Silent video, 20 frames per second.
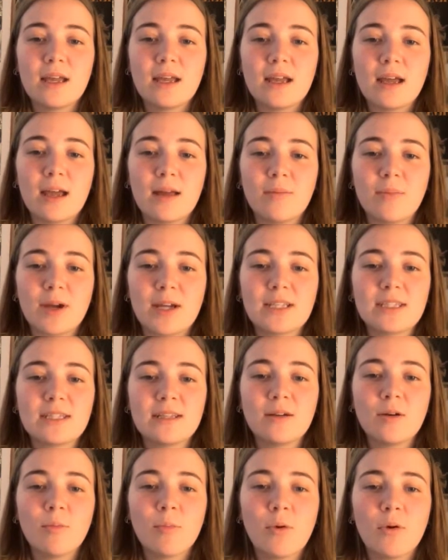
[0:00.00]
and by a
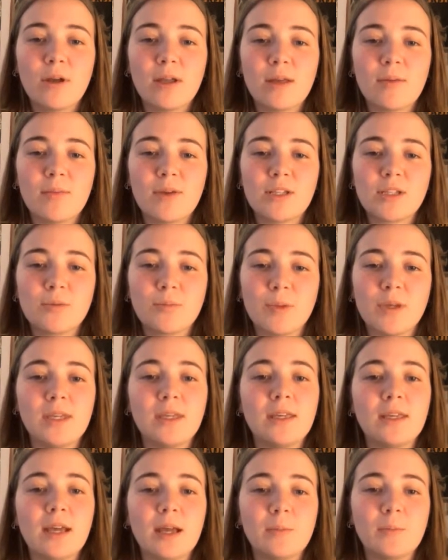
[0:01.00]
single point image
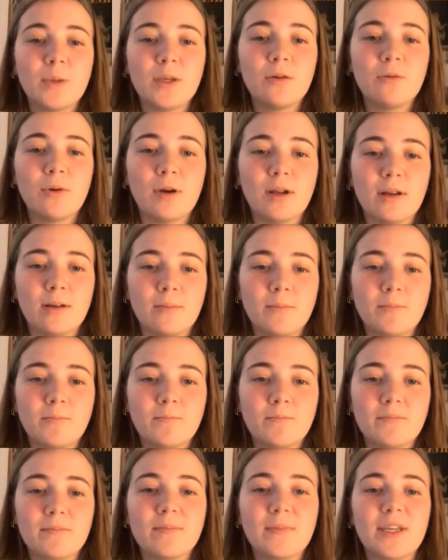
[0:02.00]
P and P1.
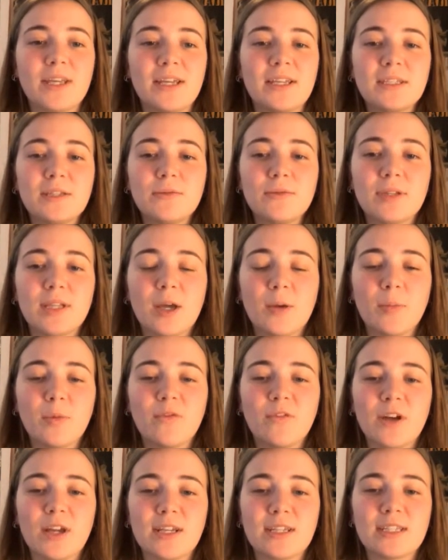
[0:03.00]
Mackenzie will now
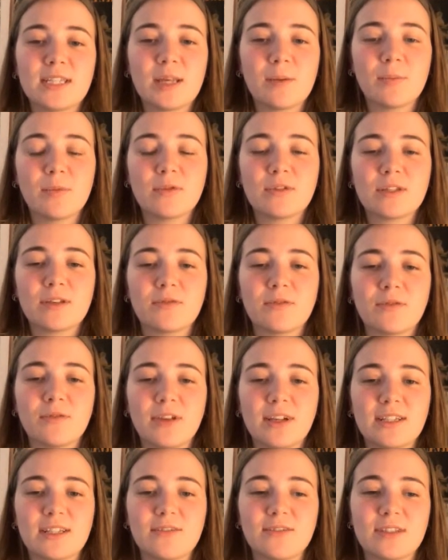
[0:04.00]
provide examples of
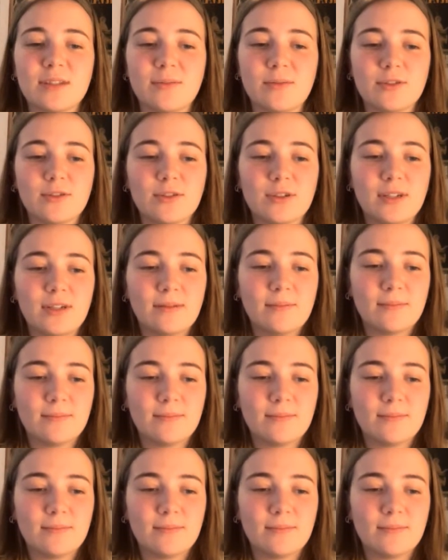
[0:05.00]
reflective symmetry.